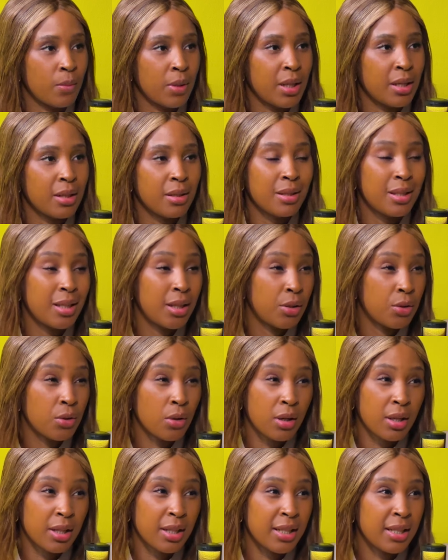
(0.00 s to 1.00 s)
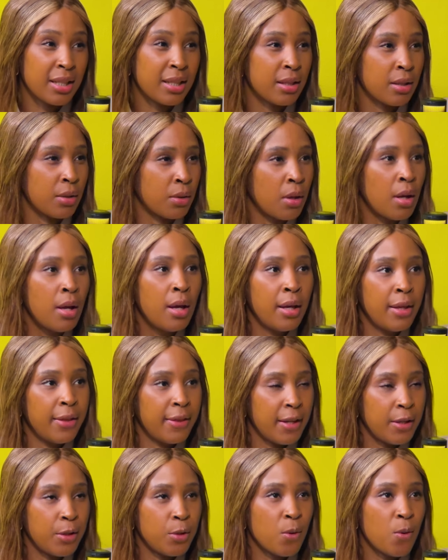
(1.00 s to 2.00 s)
medias tiktokers and
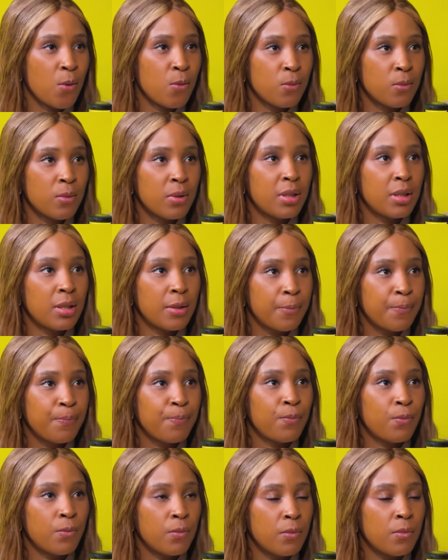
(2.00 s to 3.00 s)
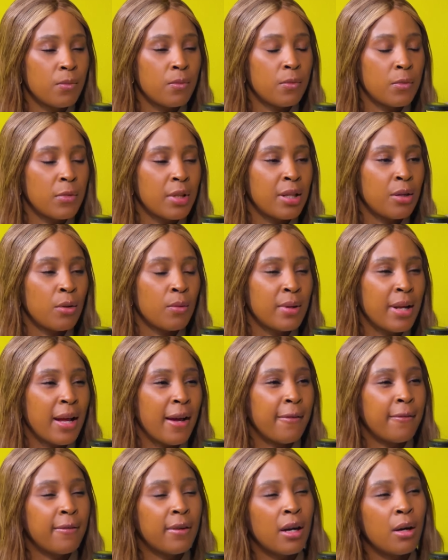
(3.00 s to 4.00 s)
they don't they don't
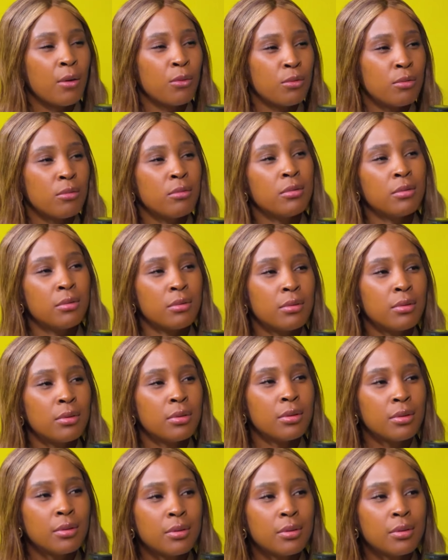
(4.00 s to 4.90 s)
have kaku